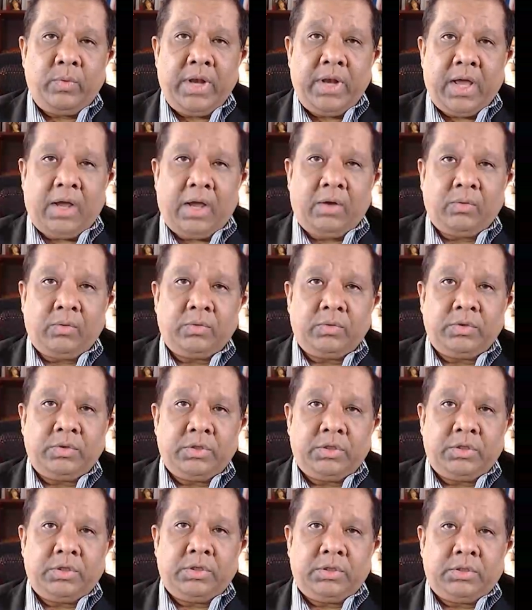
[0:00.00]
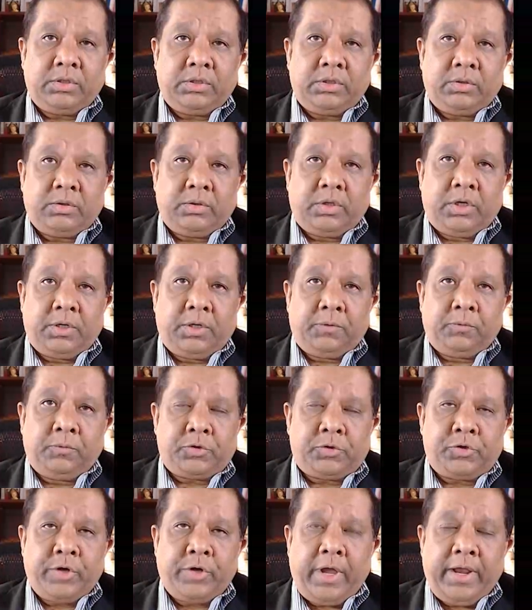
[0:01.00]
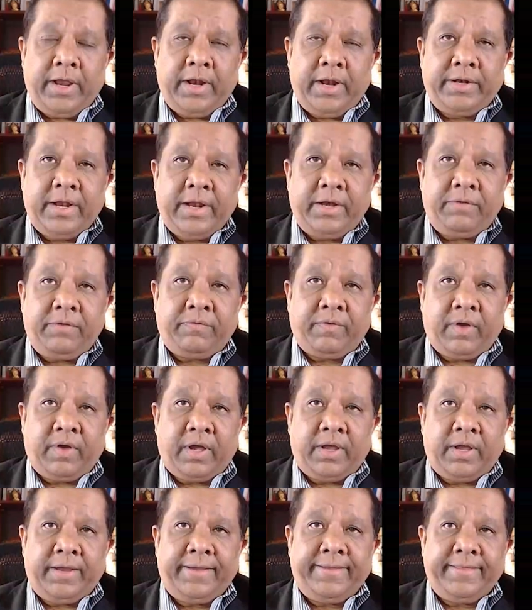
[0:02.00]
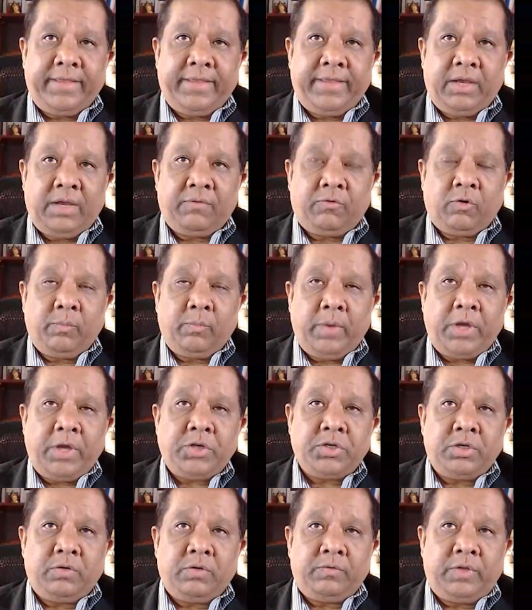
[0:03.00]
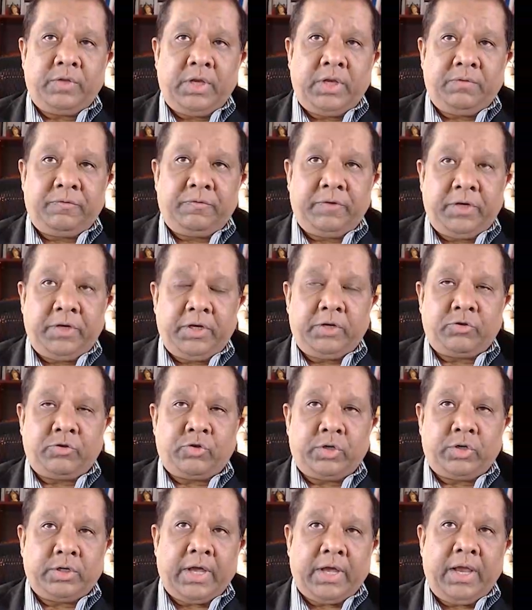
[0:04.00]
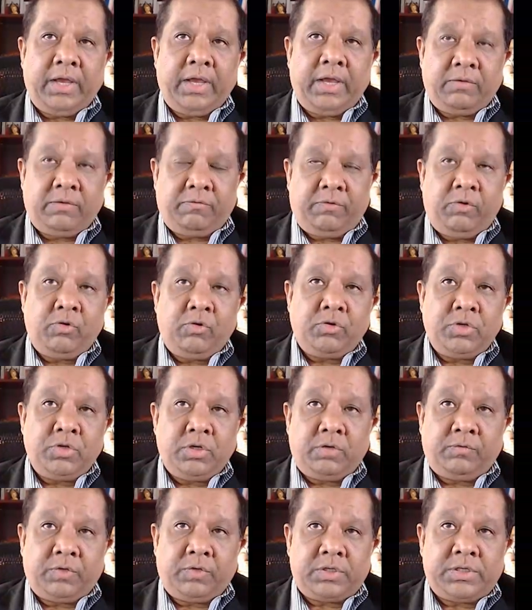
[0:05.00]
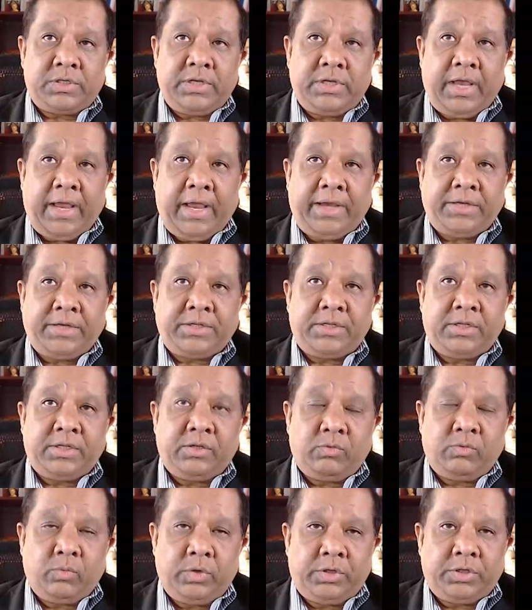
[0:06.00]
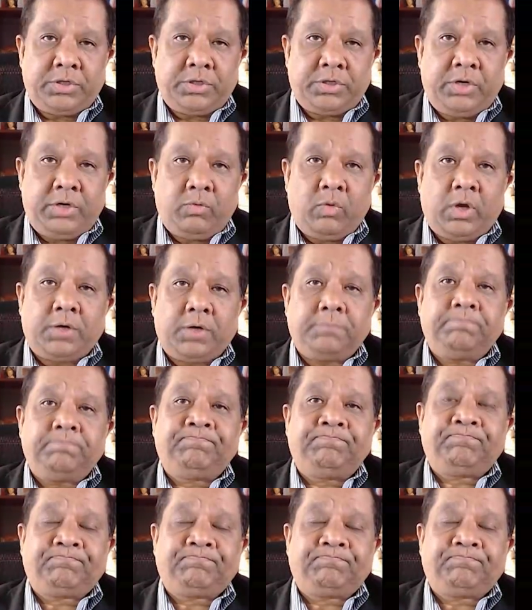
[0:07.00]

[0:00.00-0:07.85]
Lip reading: we now will try and identify the formation of the inferior trunk, i.e. the fusion of the C8 with the T1.